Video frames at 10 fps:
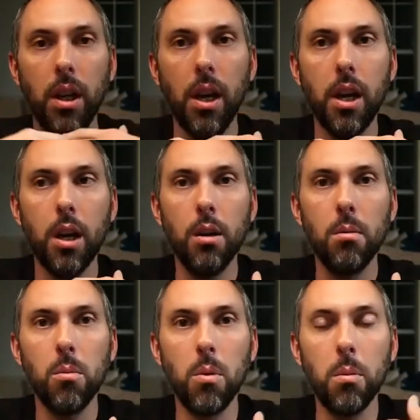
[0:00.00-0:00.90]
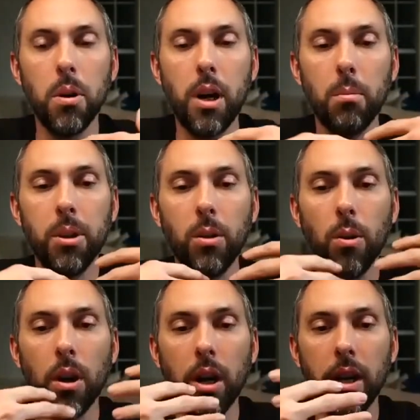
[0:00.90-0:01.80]
where we're helping to
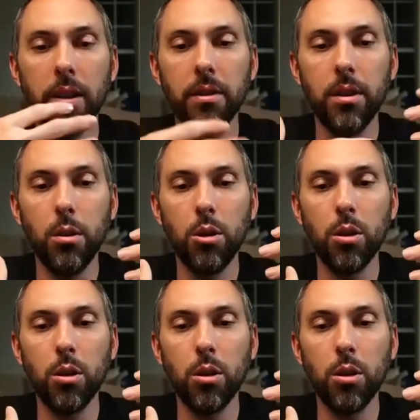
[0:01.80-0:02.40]
organize